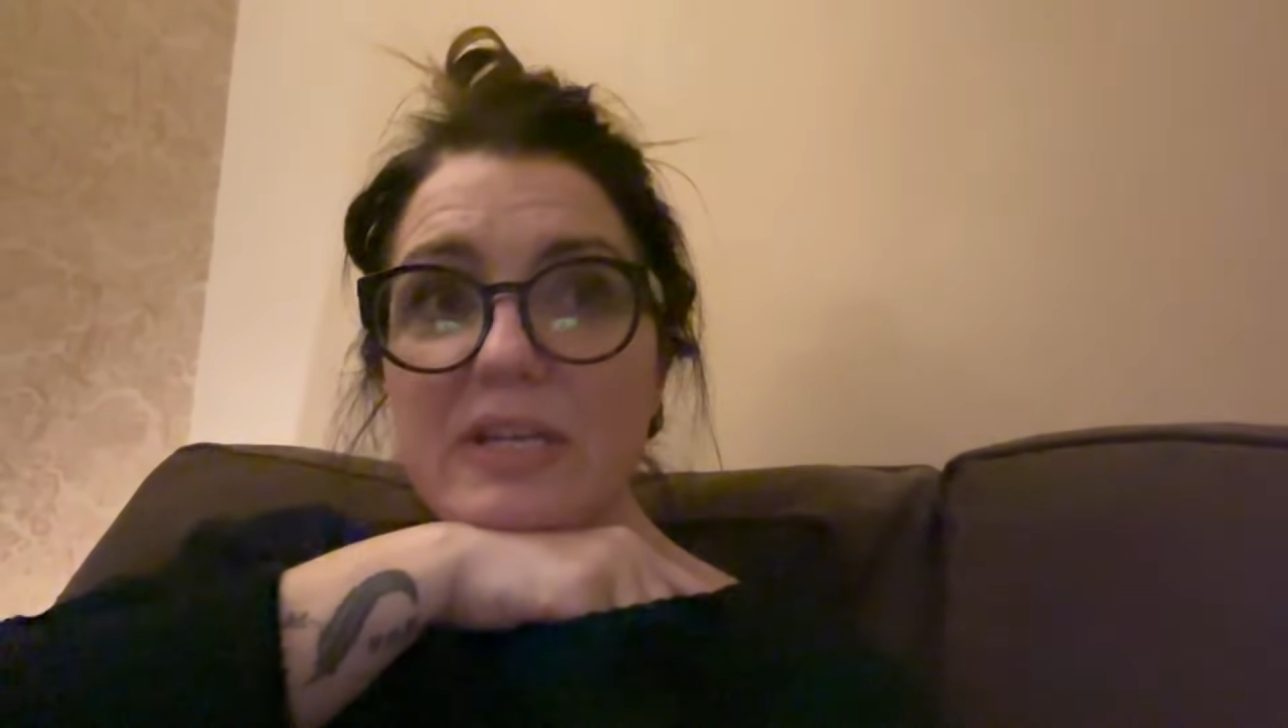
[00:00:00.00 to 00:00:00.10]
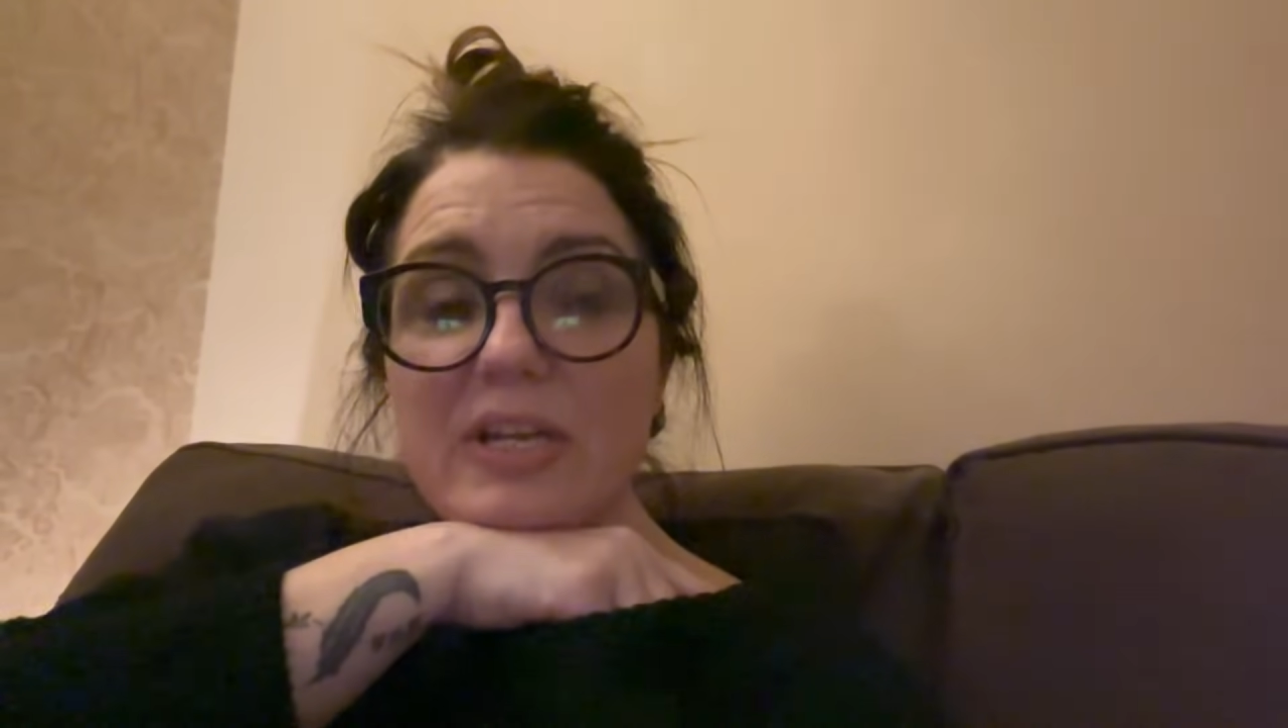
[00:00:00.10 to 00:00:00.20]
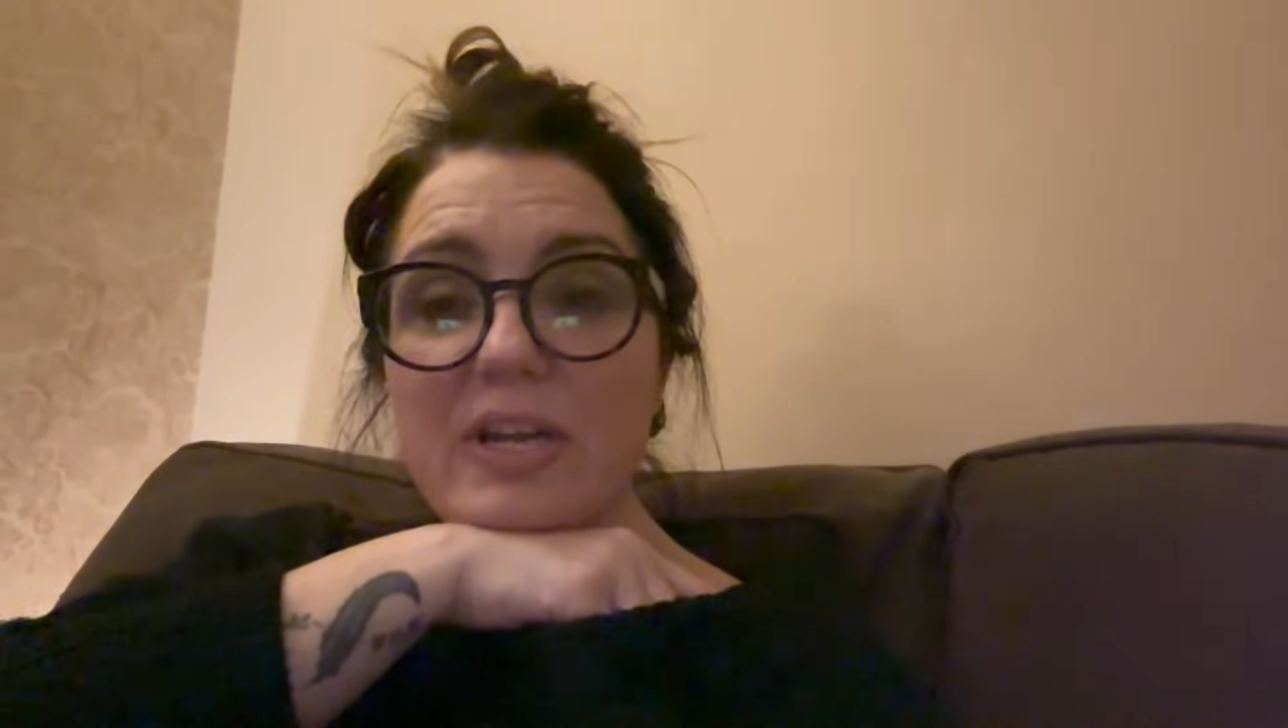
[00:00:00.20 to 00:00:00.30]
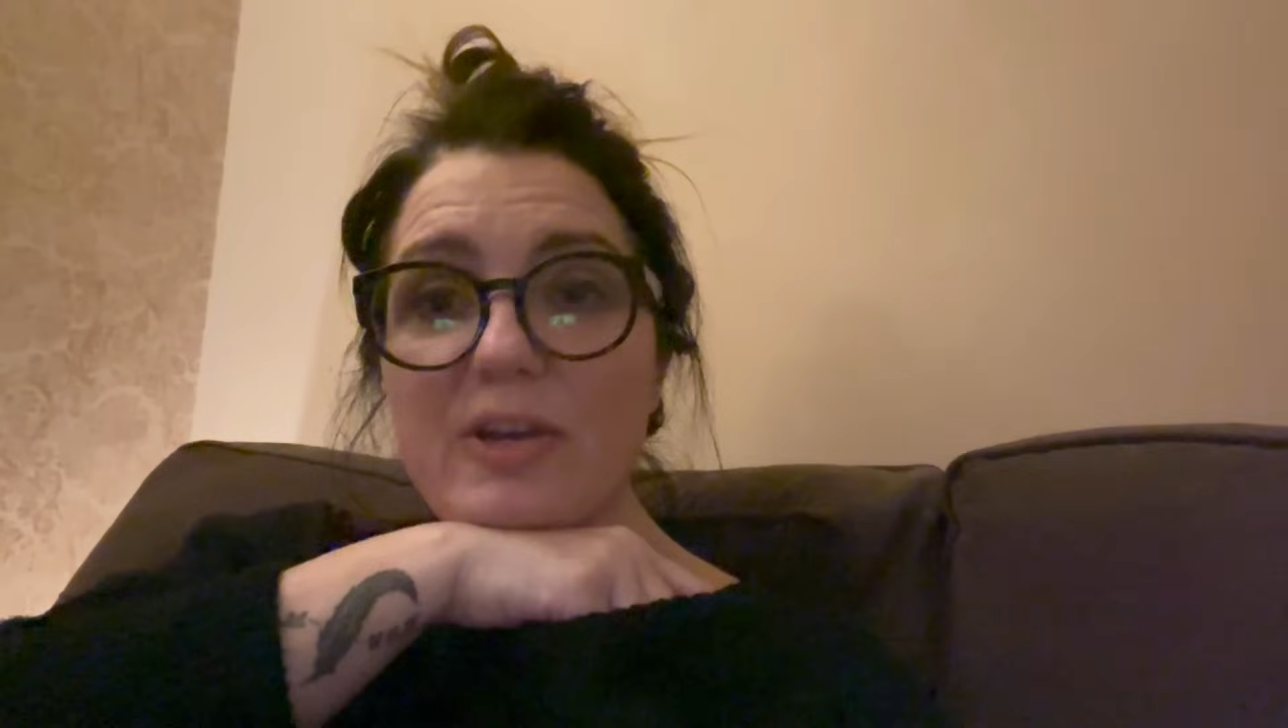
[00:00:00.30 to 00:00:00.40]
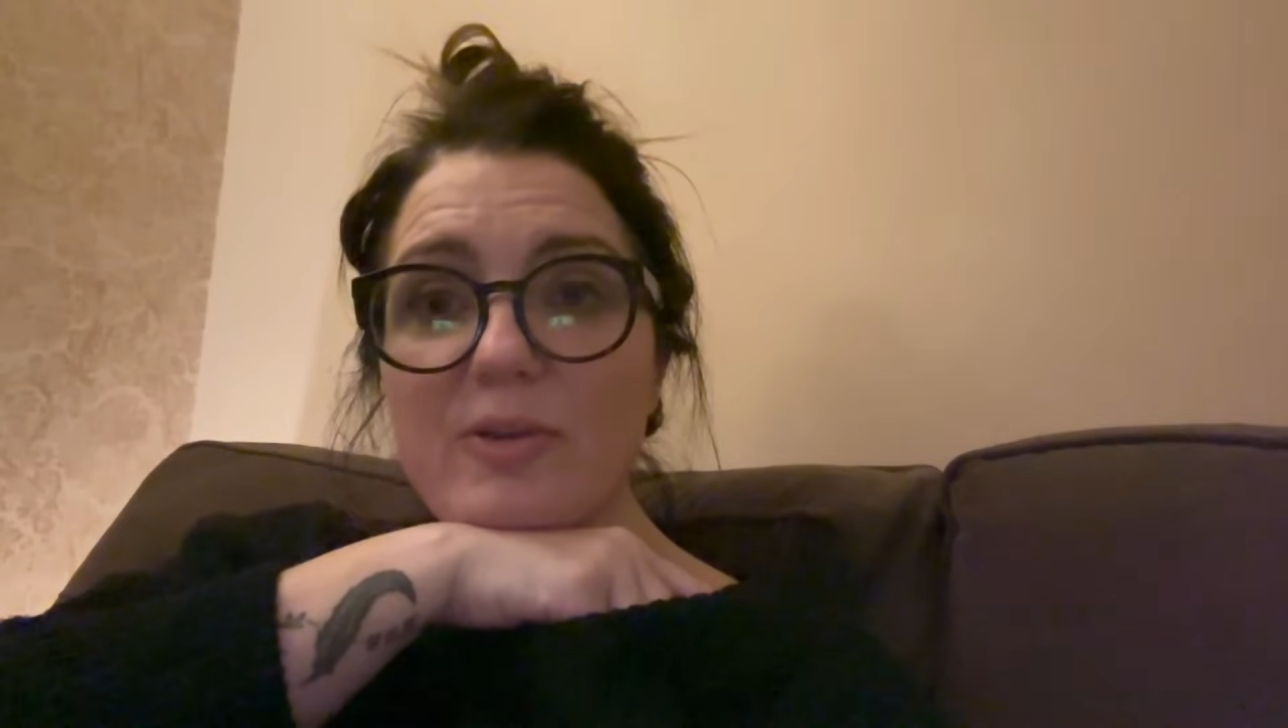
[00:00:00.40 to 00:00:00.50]

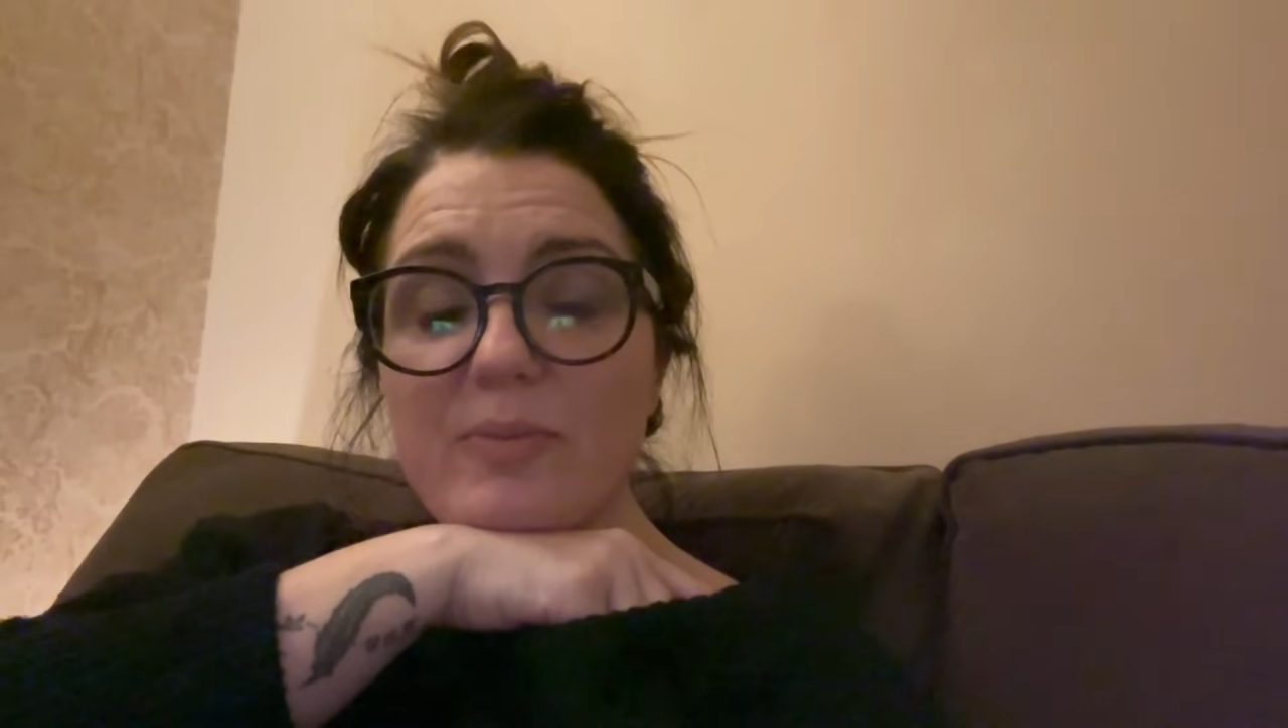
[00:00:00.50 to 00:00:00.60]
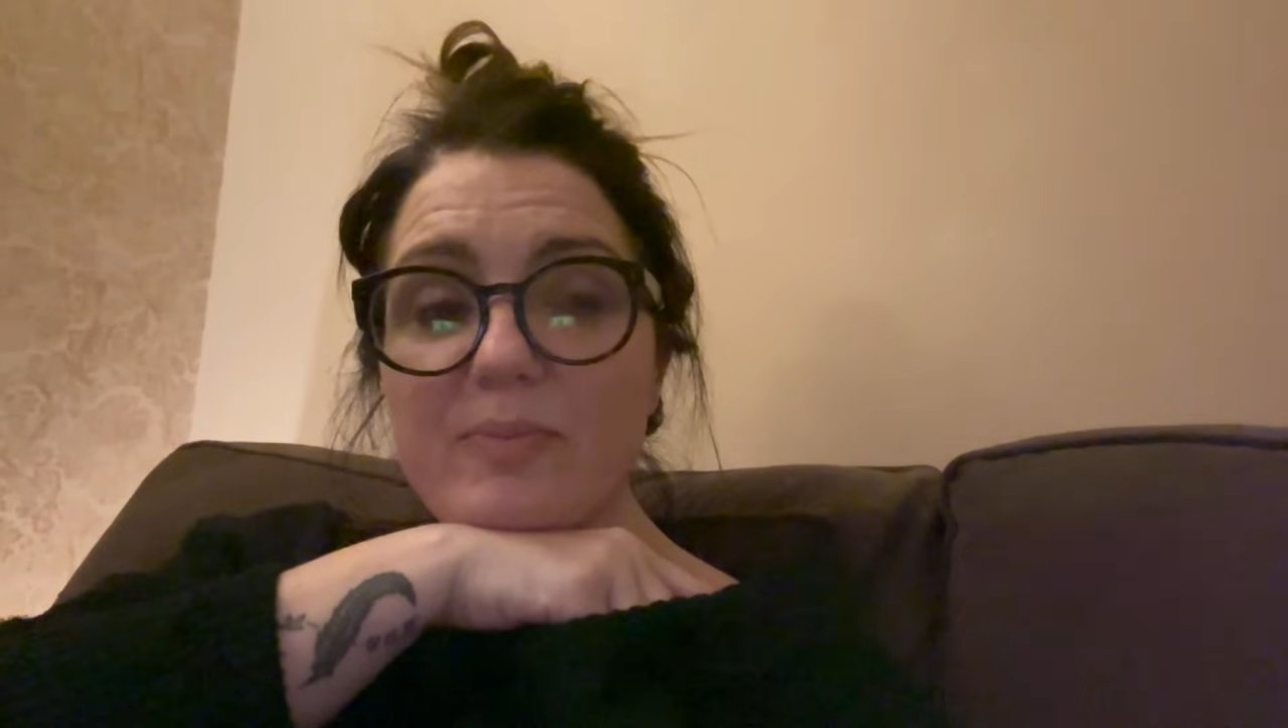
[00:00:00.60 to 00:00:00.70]
you know,